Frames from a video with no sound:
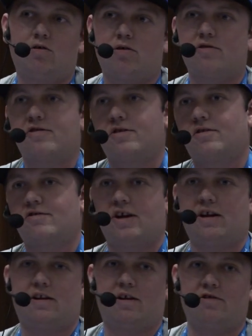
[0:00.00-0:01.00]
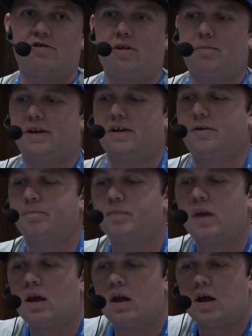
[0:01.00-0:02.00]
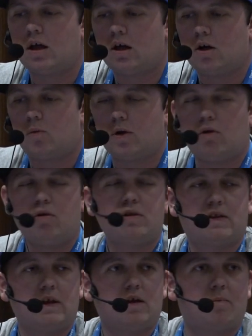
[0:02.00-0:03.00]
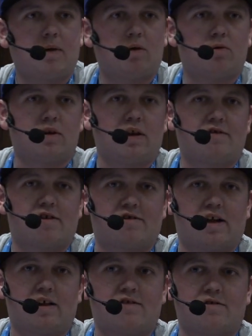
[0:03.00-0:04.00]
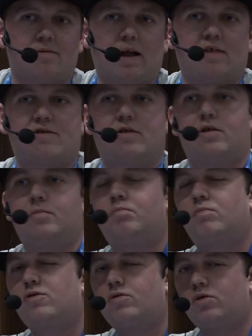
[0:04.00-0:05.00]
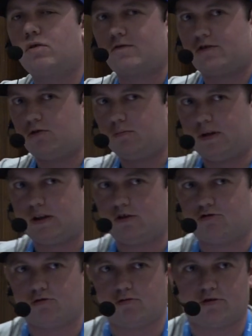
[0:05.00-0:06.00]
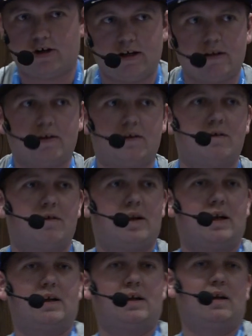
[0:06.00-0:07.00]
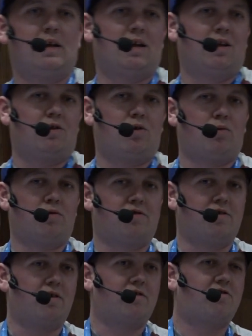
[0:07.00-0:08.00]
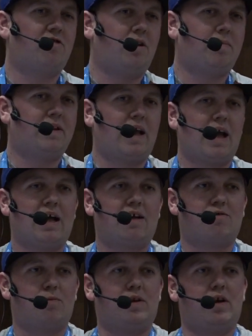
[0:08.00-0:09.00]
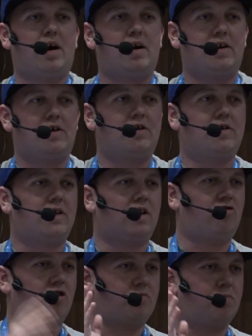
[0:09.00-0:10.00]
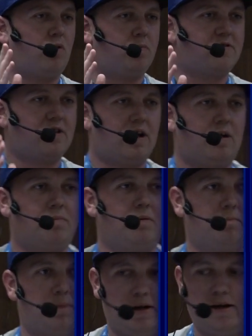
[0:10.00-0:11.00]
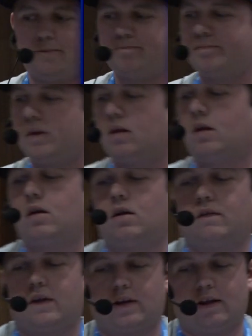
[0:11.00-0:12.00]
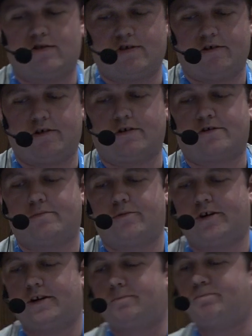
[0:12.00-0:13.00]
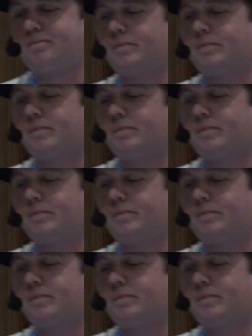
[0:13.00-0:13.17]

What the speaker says: cross-site scripting. We all think about XSS as a sort of stupid issue, right? Like those script tags with the alert, it just pops up, blah. Nothing serious, right?